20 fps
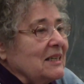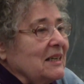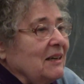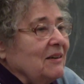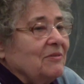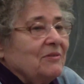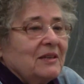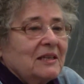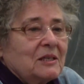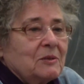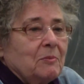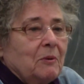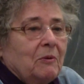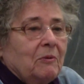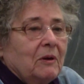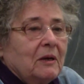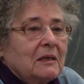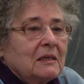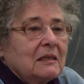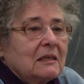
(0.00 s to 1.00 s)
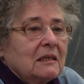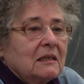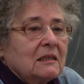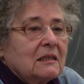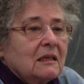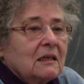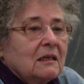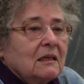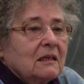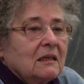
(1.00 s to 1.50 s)
Well, Walter's research,
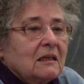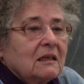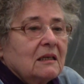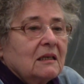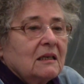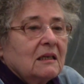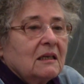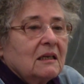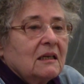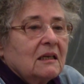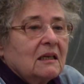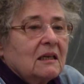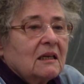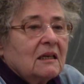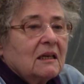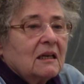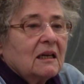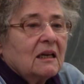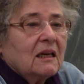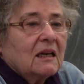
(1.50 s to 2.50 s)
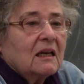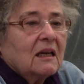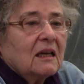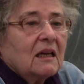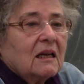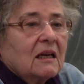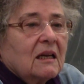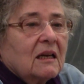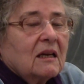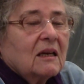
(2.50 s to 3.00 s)
I've read
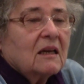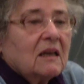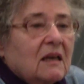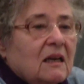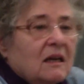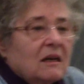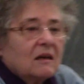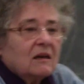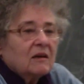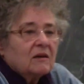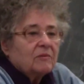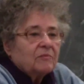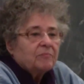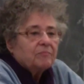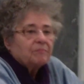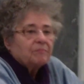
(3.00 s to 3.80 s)
Walter's stuff, but I'm not on